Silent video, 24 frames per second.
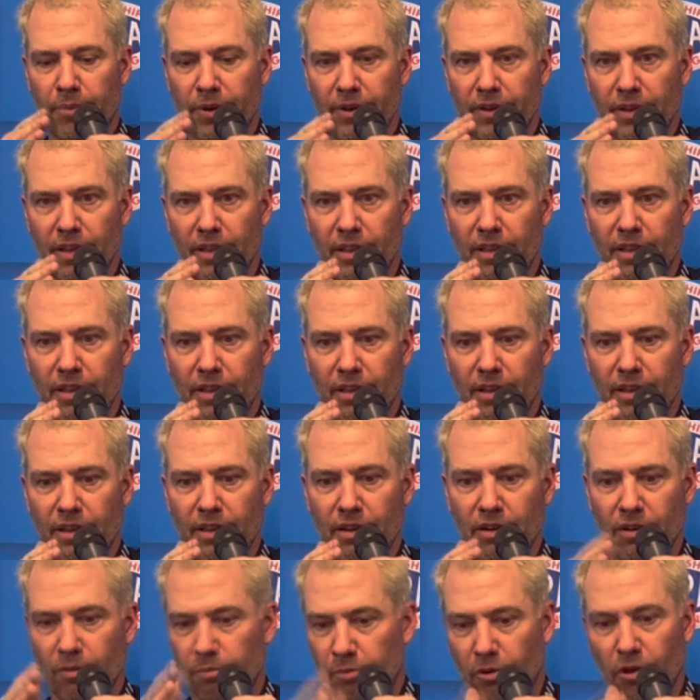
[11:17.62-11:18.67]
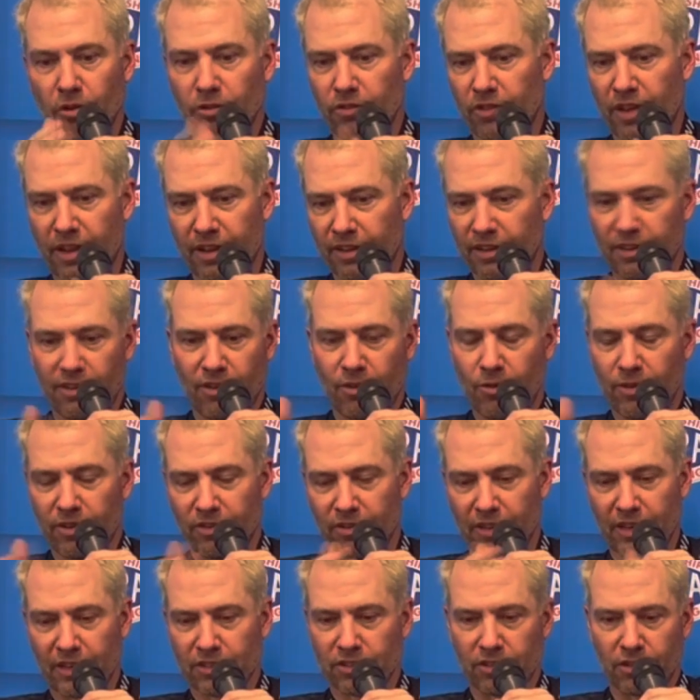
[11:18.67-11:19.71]
But or pro stock at the
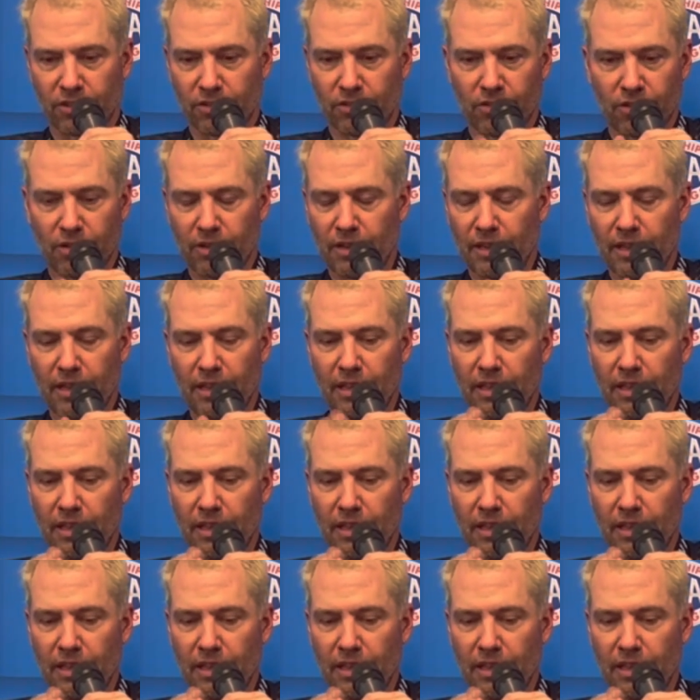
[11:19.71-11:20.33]
U.S. Nationals.